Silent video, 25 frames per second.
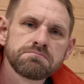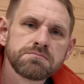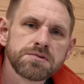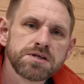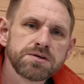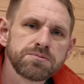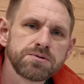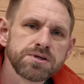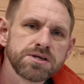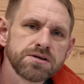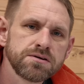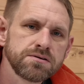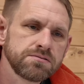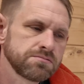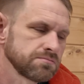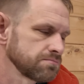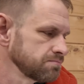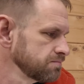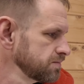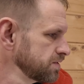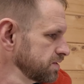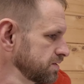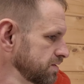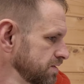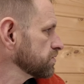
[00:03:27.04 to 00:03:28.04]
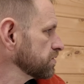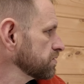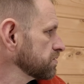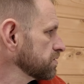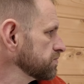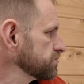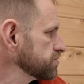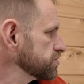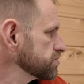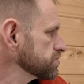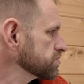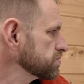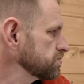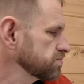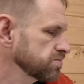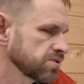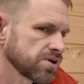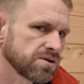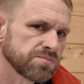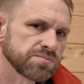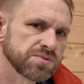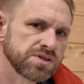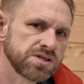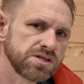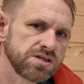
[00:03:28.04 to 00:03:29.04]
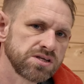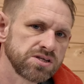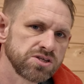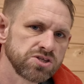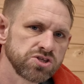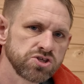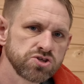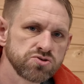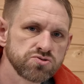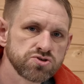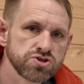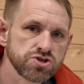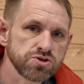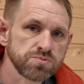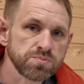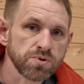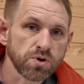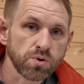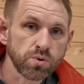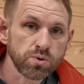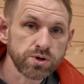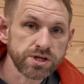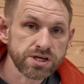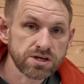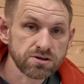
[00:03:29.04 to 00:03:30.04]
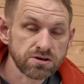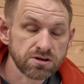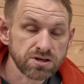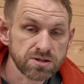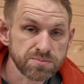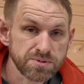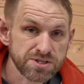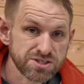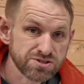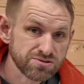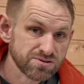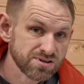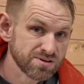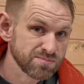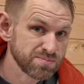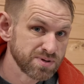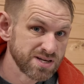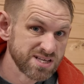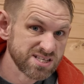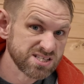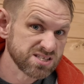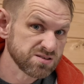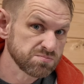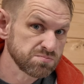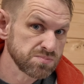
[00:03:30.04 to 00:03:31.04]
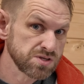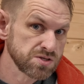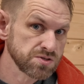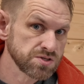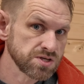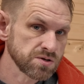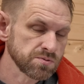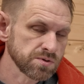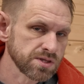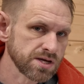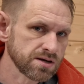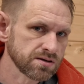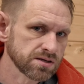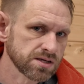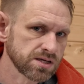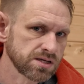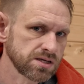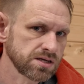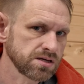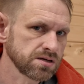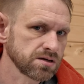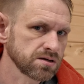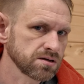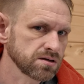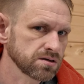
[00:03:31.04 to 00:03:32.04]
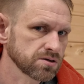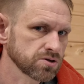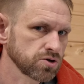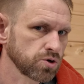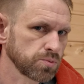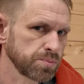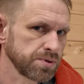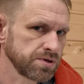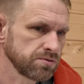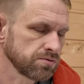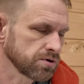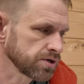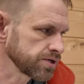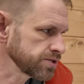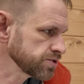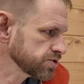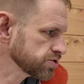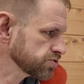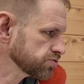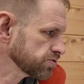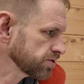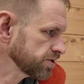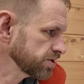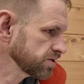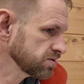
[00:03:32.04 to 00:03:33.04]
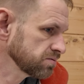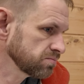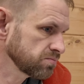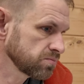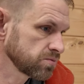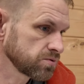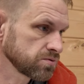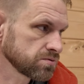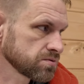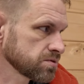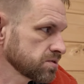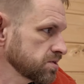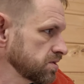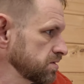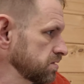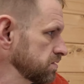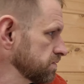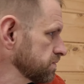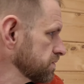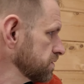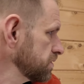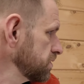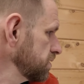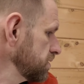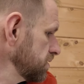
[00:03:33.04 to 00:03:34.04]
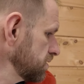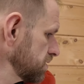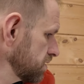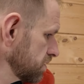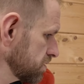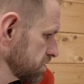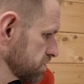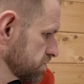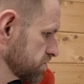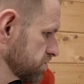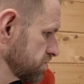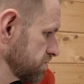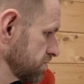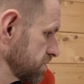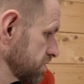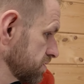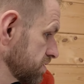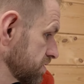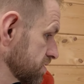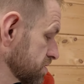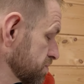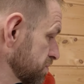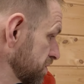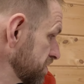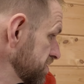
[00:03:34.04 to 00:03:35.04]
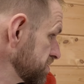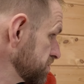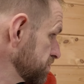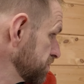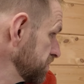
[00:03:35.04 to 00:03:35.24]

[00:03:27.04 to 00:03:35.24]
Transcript: There we go. So I've just called up the YouTube audio library so I can play some music without getting a copyright strike and we'll see if the uh, studio display